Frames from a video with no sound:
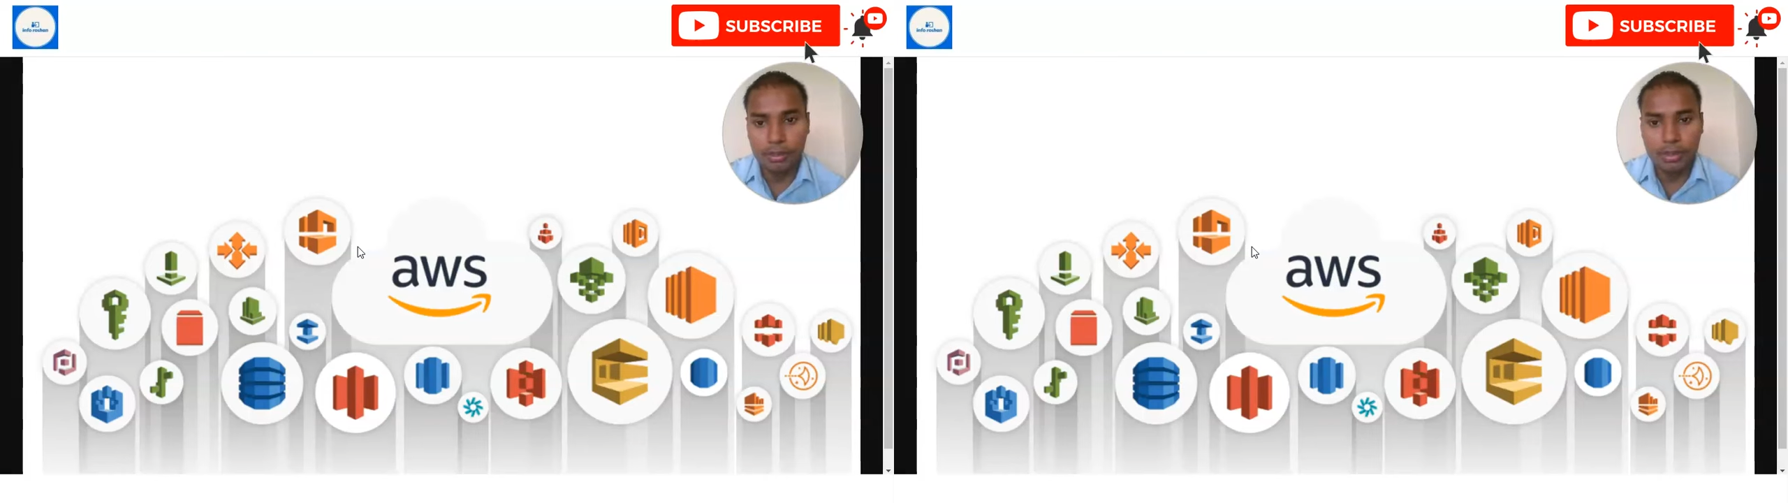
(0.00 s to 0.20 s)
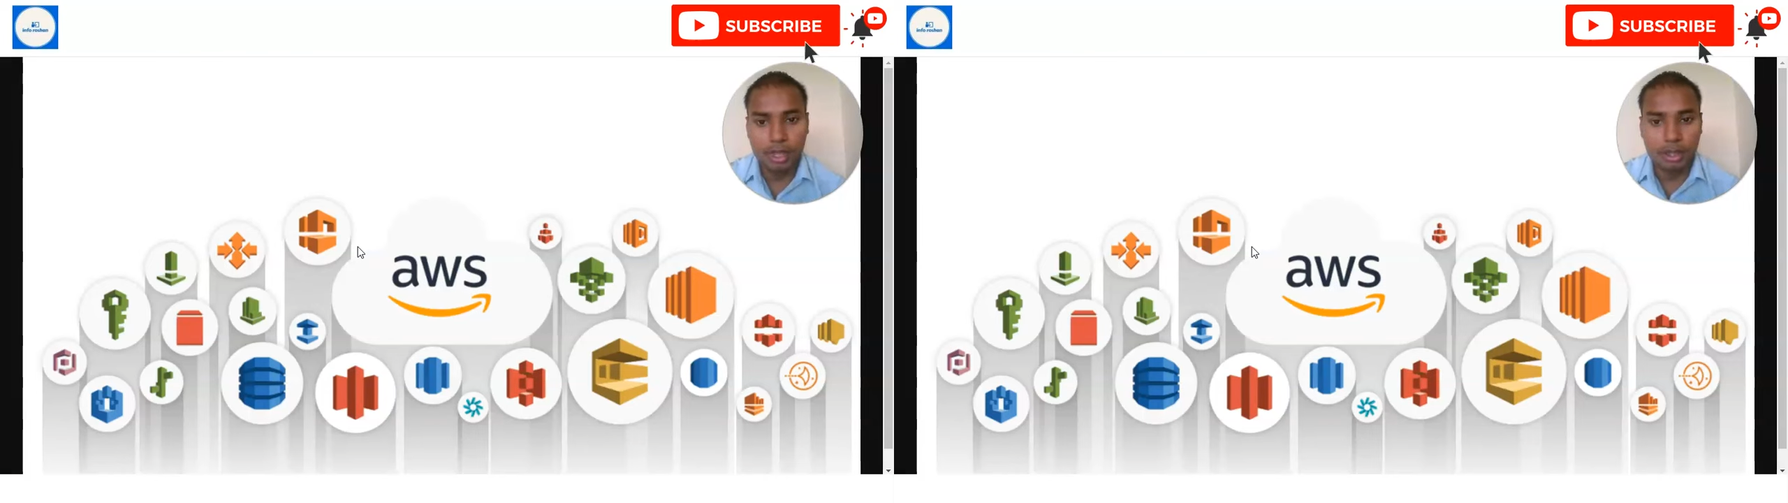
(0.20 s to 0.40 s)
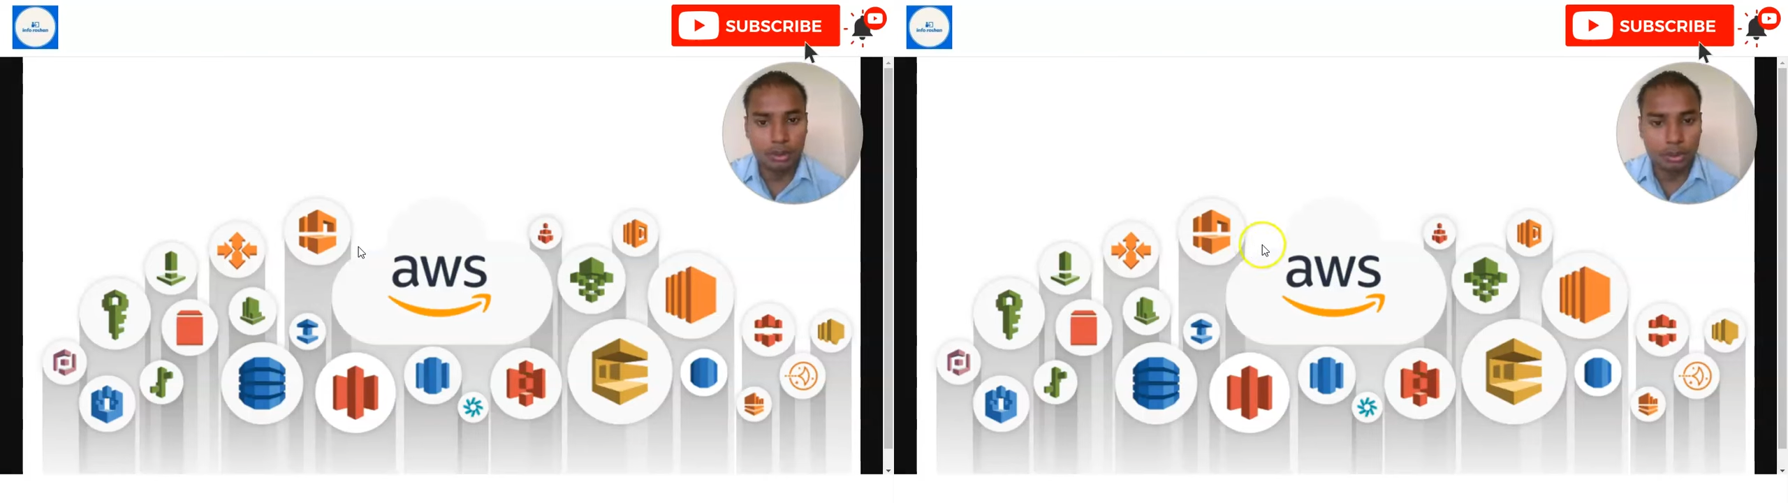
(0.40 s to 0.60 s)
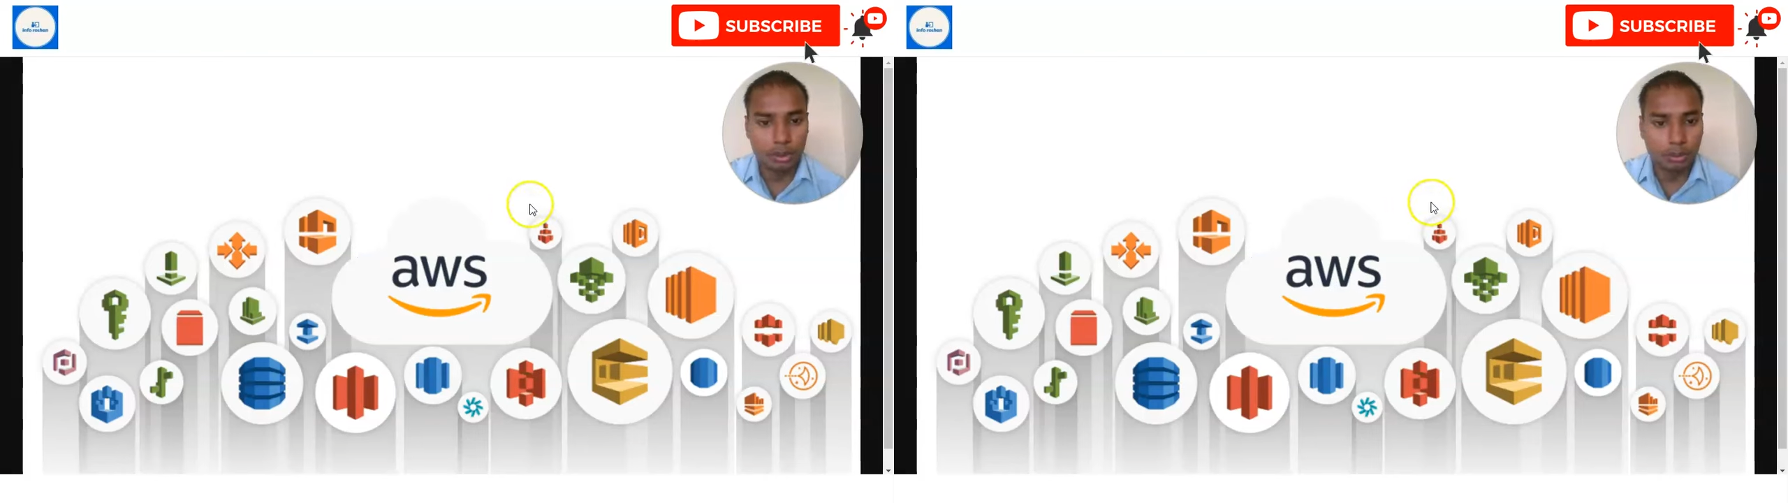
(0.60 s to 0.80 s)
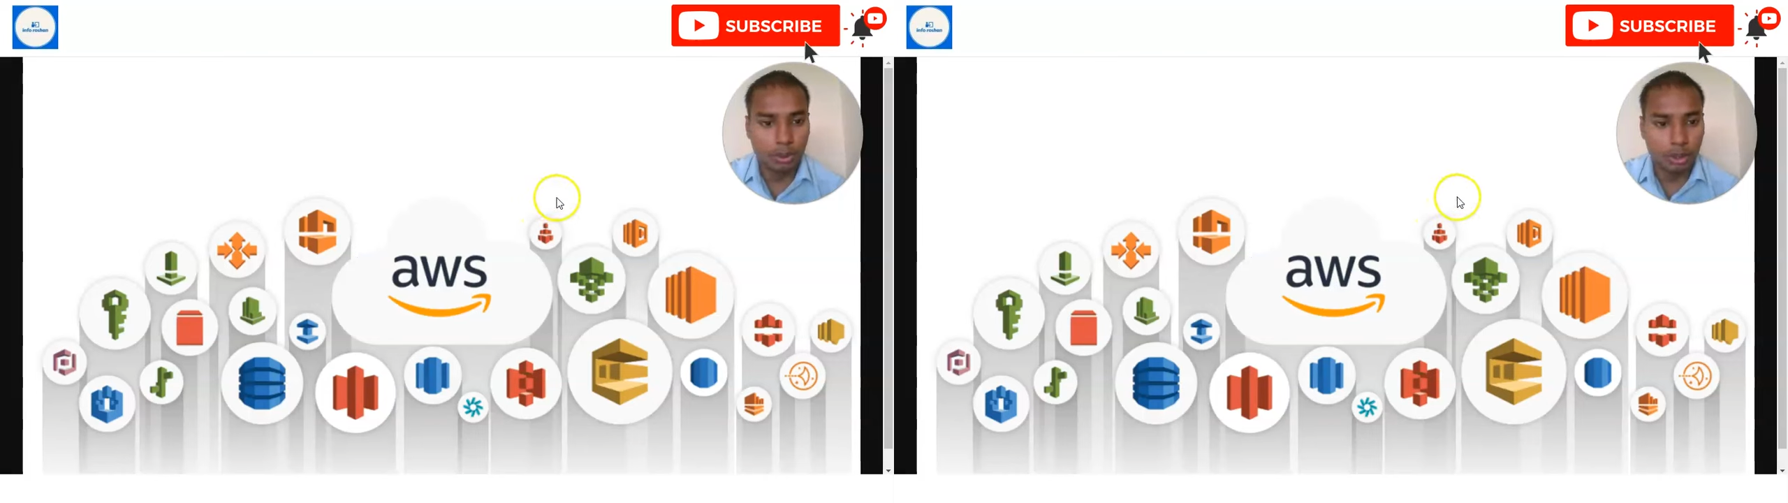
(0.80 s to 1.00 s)
So we
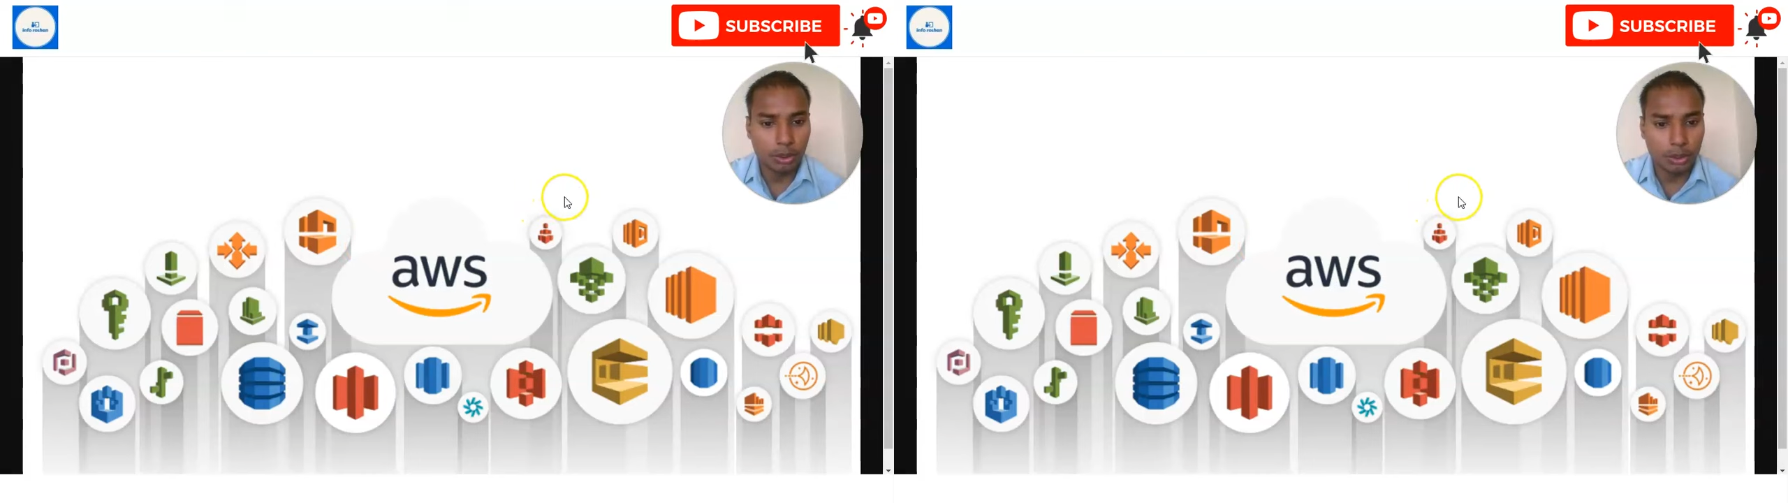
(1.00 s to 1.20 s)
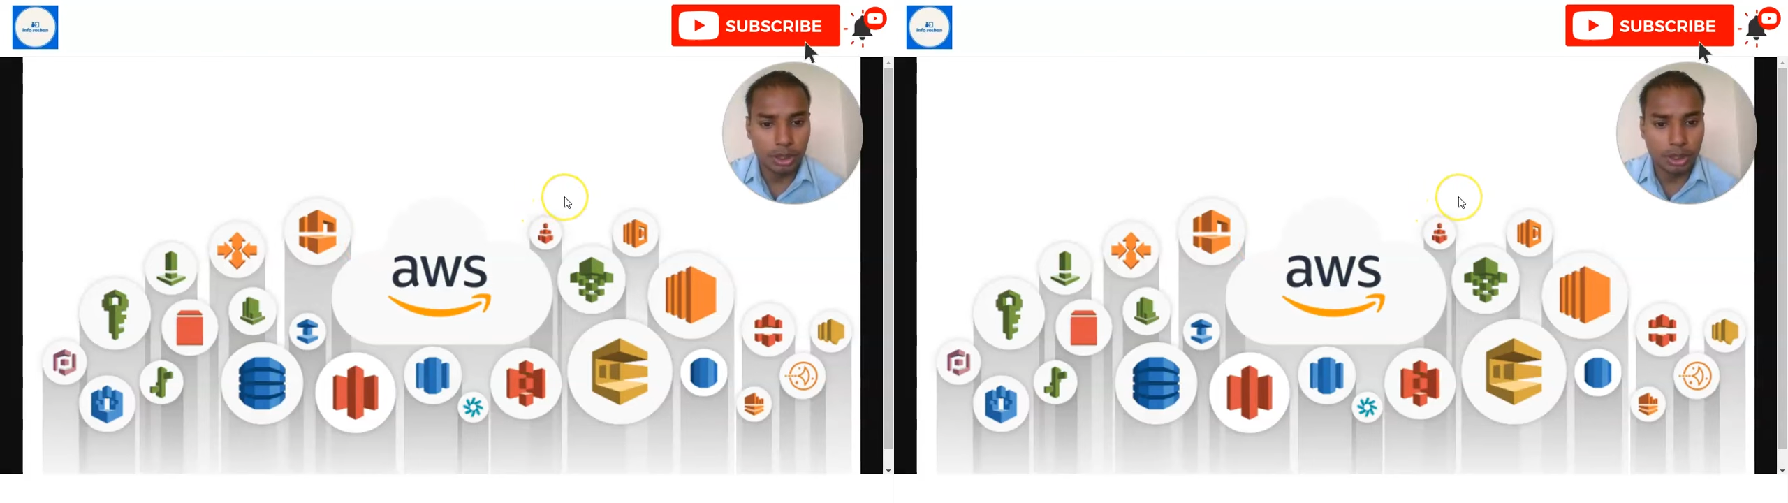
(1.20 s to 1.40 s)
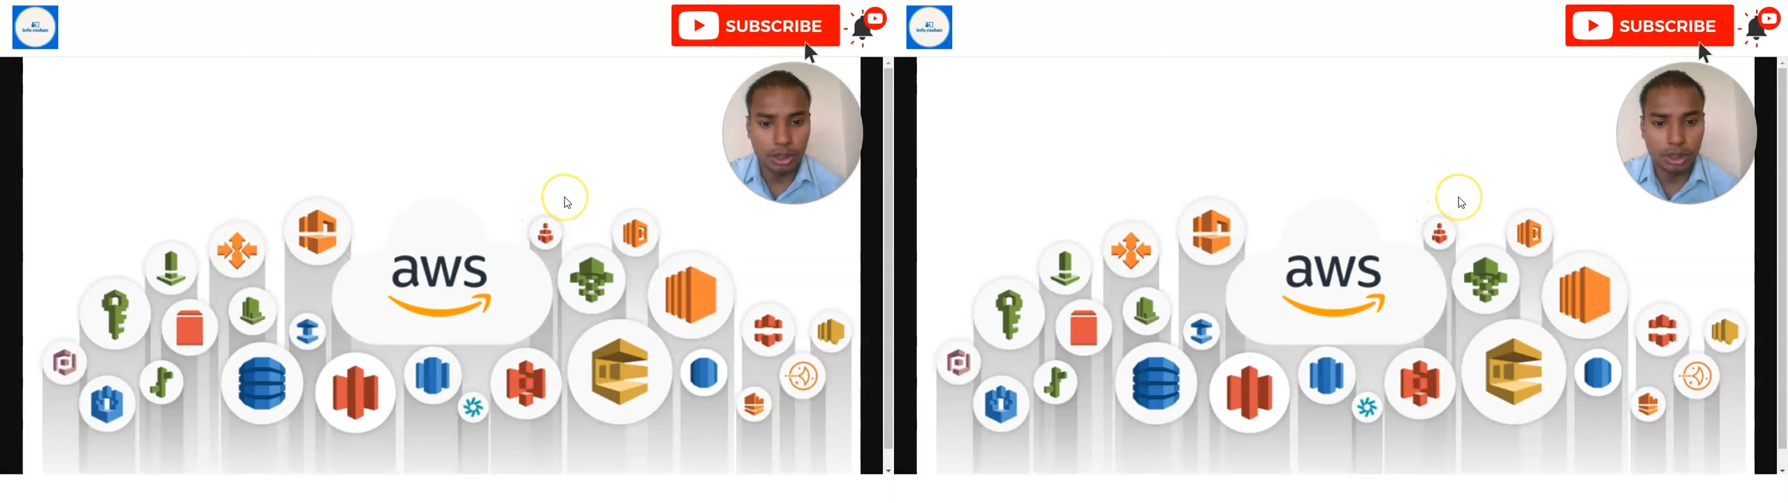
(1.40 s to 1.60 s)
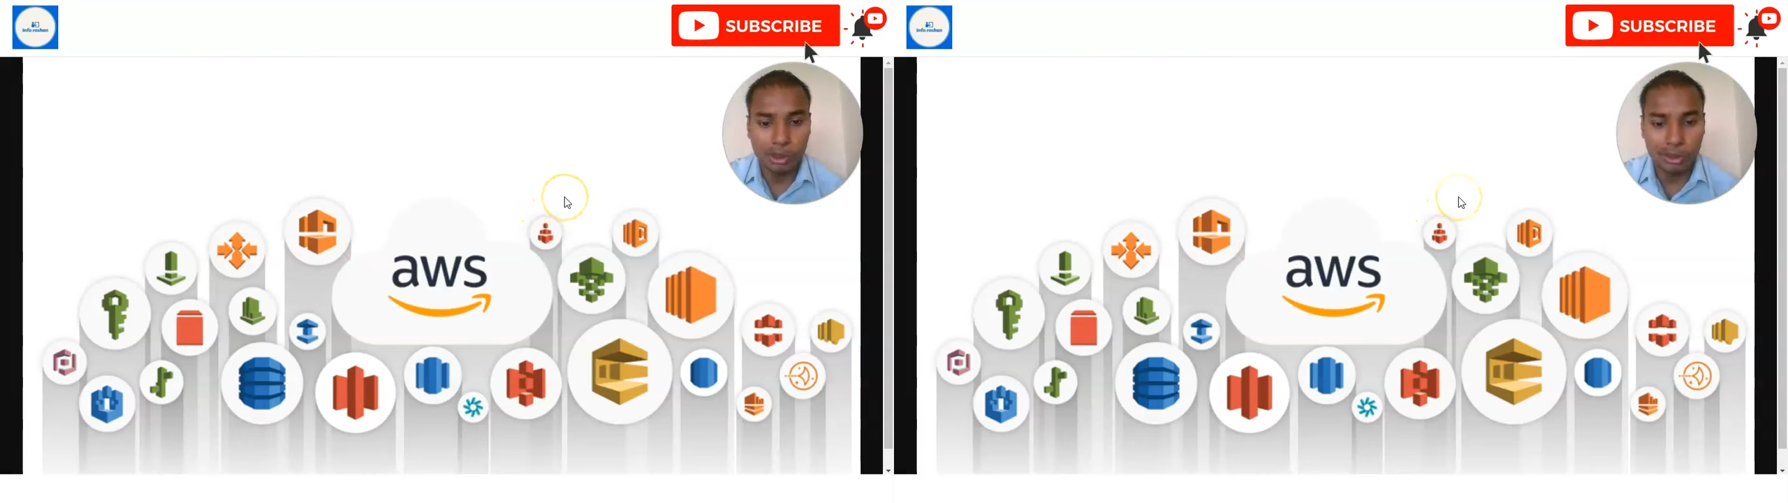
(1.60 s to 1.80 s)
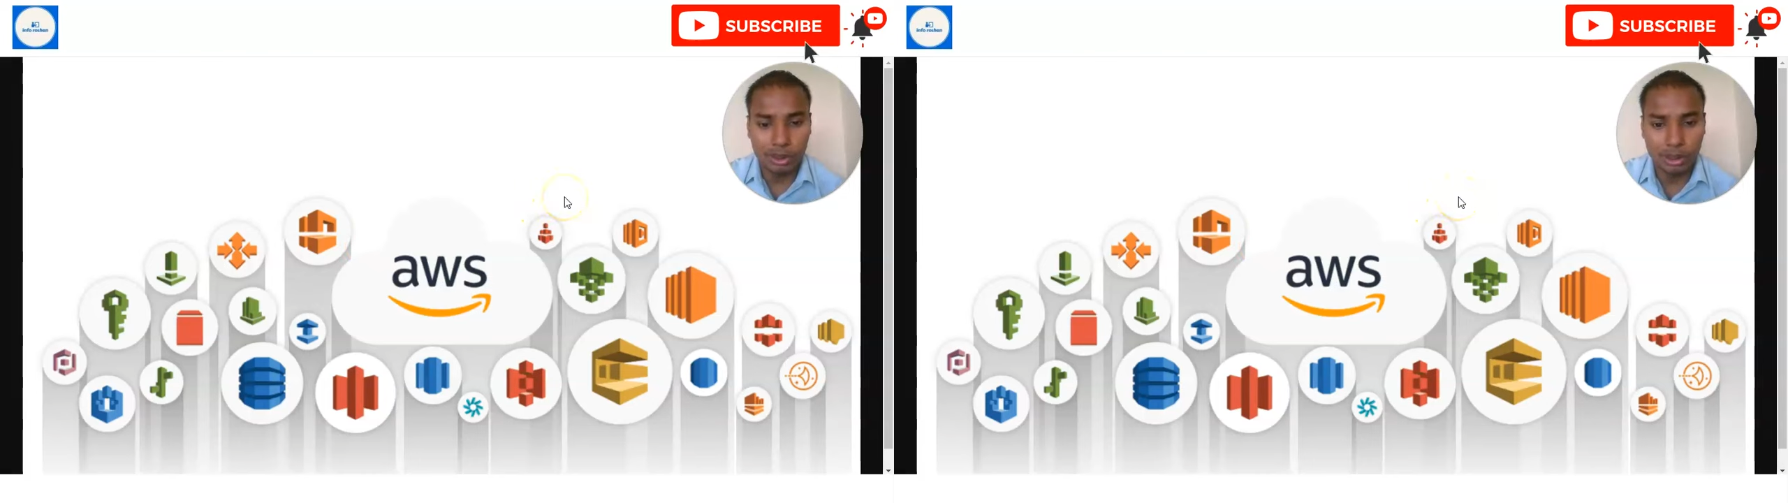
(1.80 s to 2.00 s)
are going to check the all the
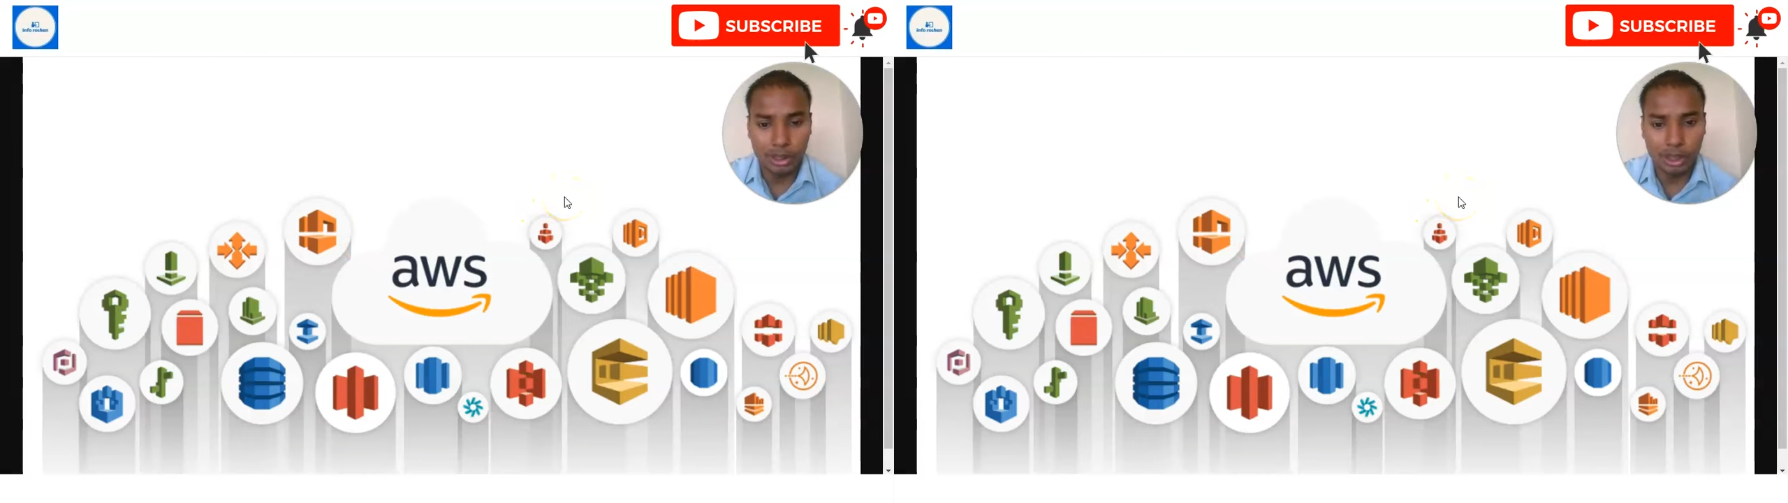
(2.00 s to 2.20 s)
details